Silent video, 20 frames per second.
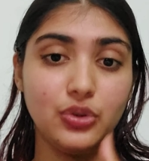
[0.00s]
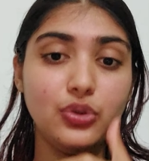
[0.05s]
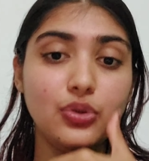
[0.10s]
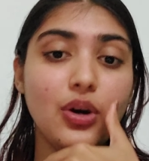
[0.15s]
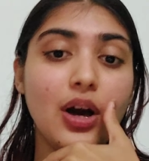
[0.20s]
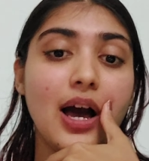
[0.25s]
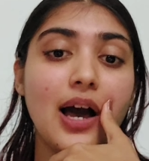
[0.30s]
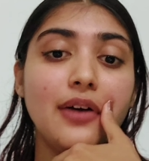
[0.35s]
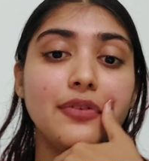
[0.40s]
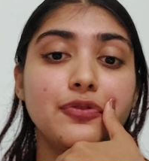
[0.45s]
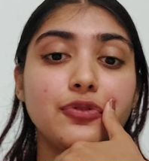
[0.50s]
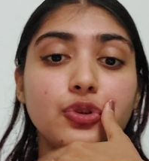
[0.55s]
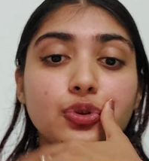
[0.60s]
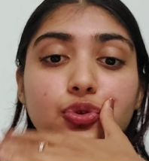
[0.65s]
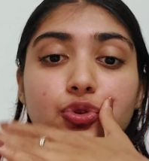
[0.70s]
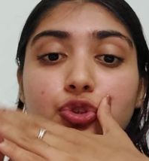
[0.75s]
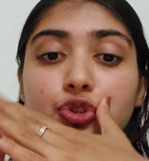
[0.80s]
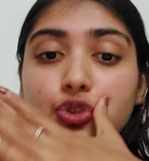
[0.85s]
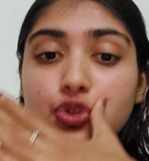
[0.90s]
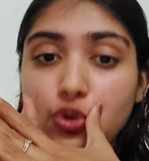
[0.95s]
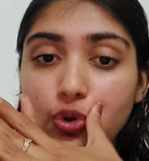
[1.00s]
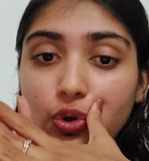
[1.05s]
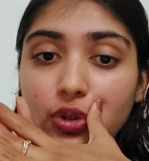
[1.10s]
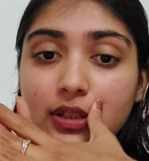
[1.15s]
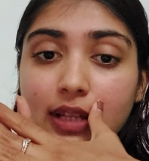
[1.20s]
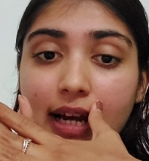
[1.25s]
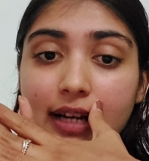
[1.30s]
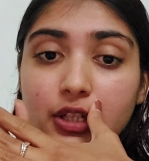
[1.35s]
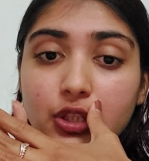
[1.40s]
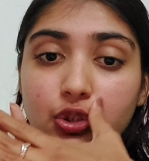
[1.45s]
you have to show
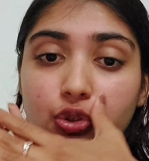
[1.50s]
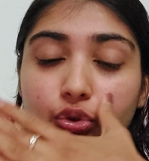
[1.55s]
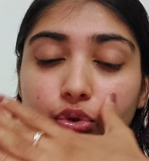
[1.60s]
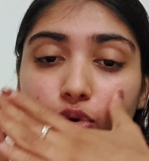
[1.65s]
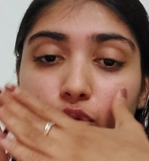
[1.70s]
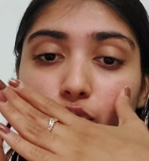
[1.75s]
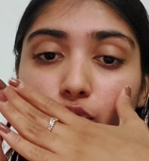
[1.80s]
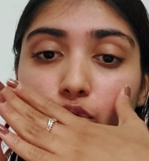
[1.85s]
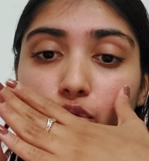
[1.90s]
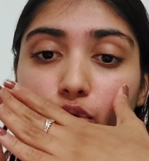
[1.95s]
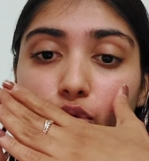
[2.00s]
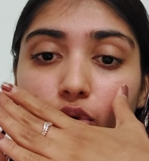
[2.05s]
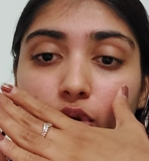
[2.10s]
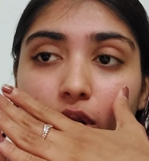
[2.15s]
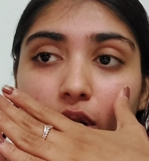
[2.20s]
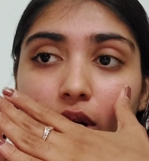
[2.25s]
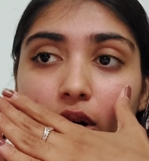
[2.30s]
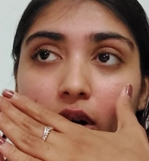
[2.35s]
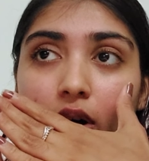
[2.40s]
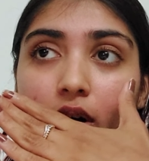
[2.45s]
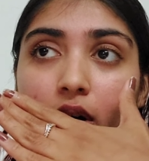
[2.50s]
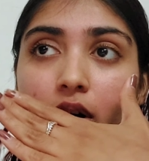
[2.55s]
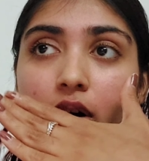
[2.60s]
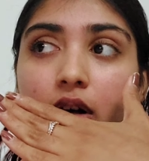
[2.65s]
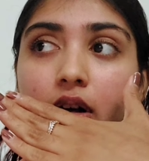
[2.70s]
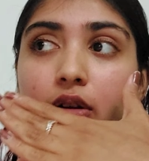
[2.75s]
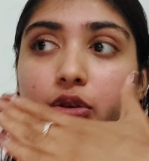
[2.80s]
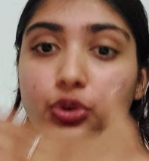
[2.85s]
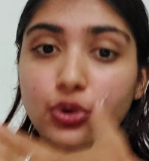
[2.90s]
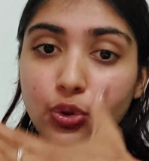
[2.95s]
that you
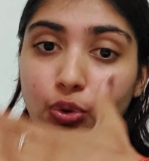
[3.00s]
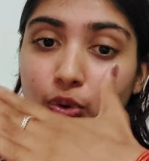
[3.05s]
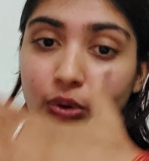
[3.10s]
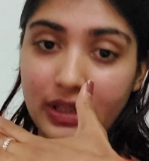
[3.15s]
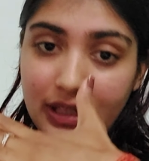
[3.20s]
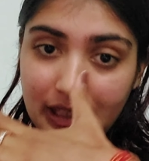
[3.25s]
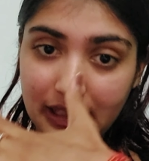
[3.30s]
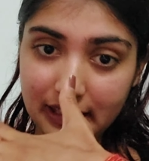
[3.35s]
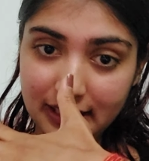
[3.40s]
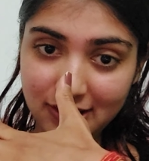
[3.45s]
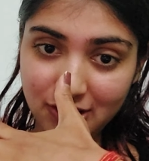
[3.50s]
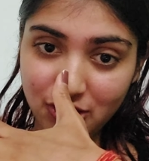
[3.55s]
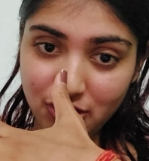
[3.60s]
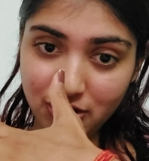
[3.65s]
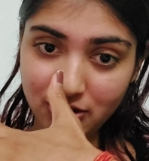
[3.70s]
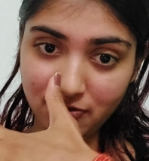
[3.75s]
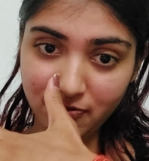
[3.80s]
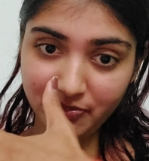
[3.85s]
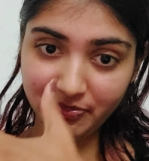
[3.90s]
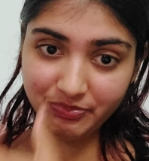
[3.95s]
know English.